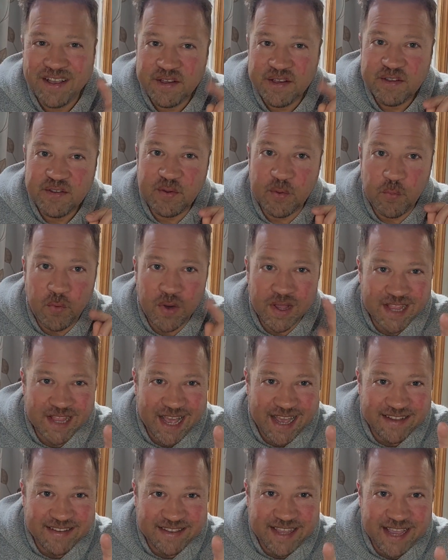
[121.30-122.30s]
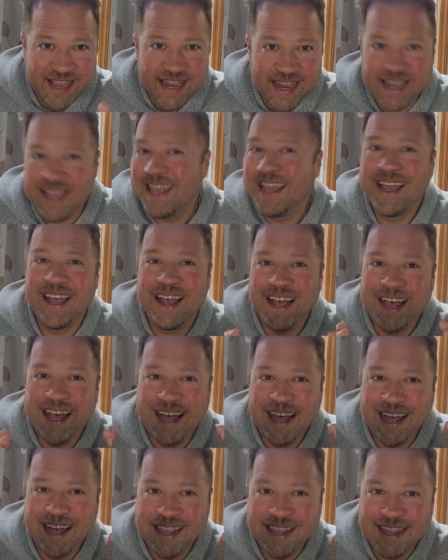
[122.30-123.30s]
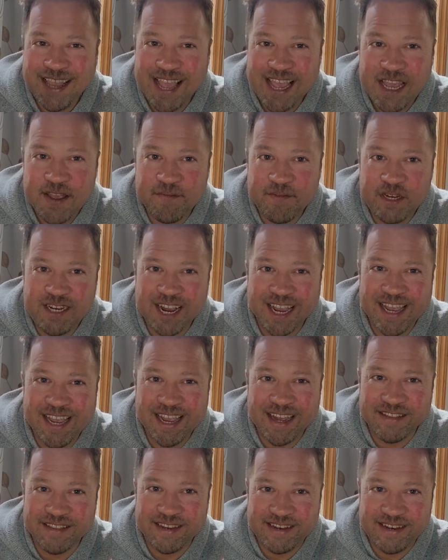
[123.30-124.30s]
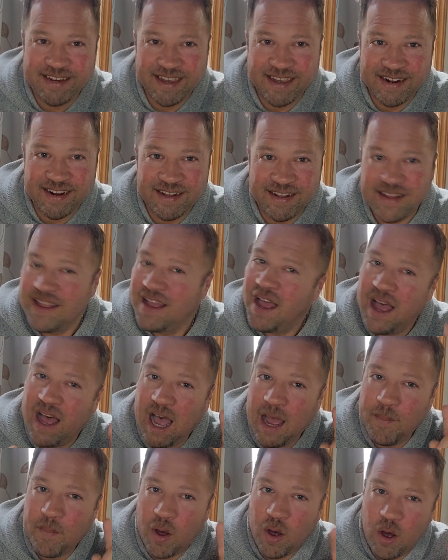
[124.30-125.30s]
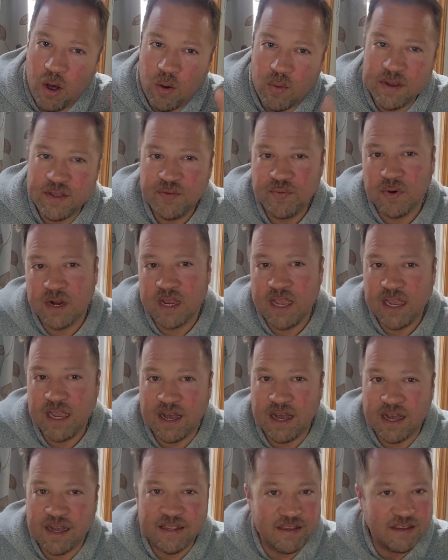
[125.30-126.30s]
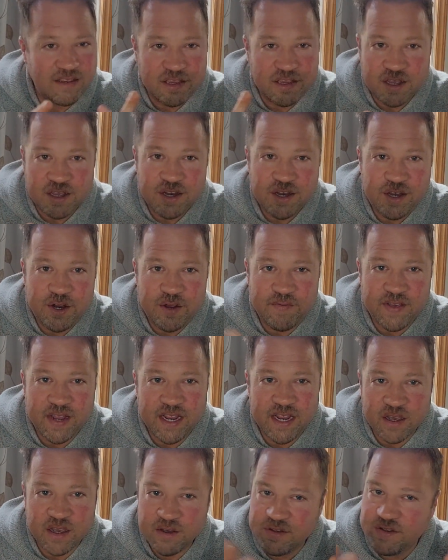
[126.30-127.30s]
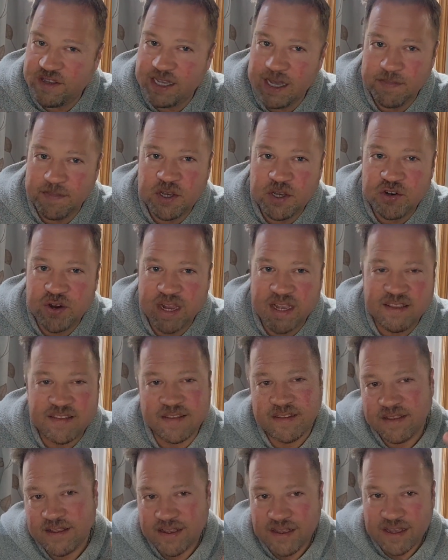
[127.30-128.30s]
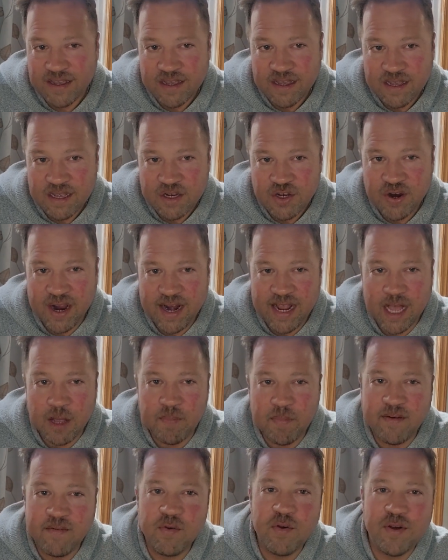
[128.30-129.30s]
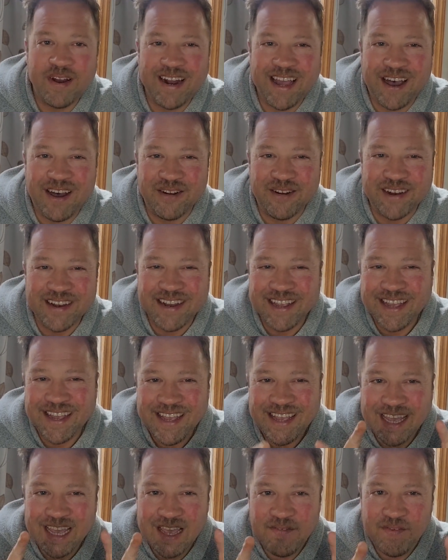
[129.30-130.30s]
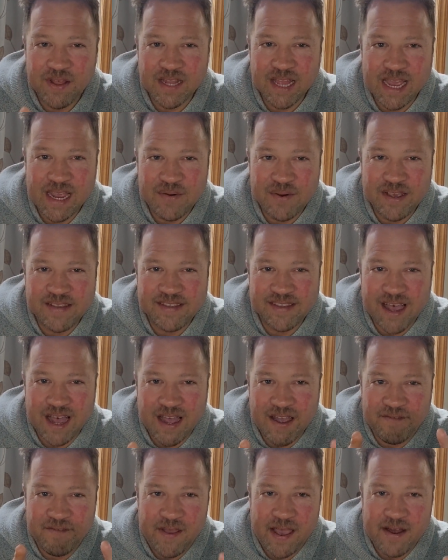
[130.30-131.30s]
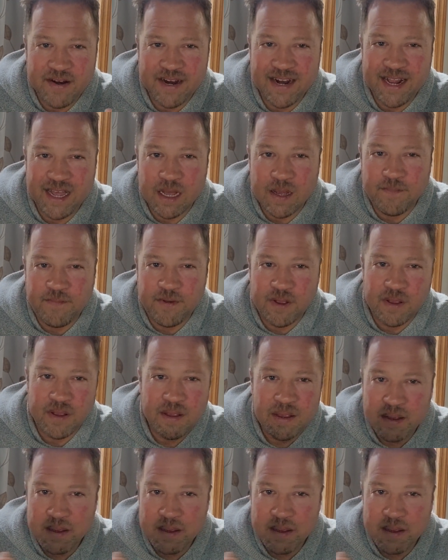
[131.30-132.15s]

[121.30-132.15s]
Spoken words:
So one last thing, thank you for checking out the channel. I'm always working on new videos, tips, tricks, try to help everyone out. If you like what you saw, found it helpful,